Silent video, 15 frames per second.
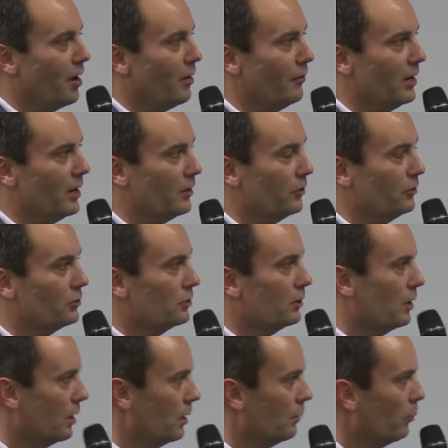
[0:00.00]

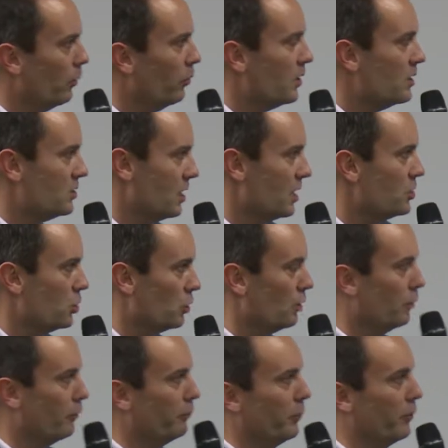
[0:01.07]
around, eh, with the
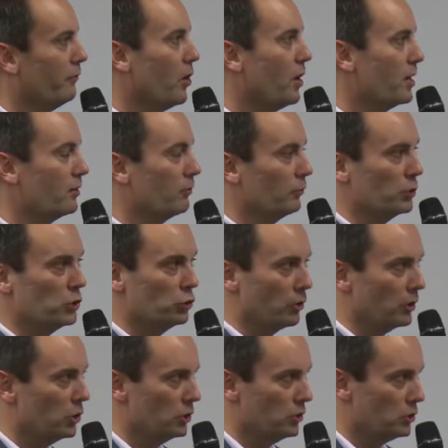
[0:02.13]
intention of providing
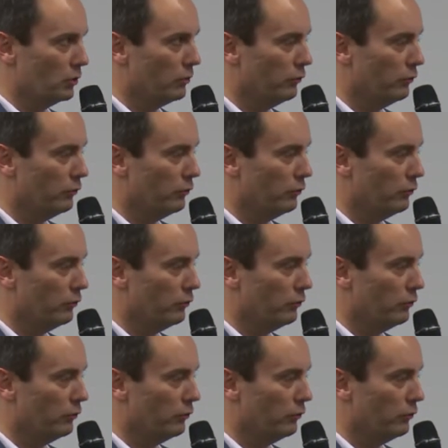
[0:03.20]
restrictions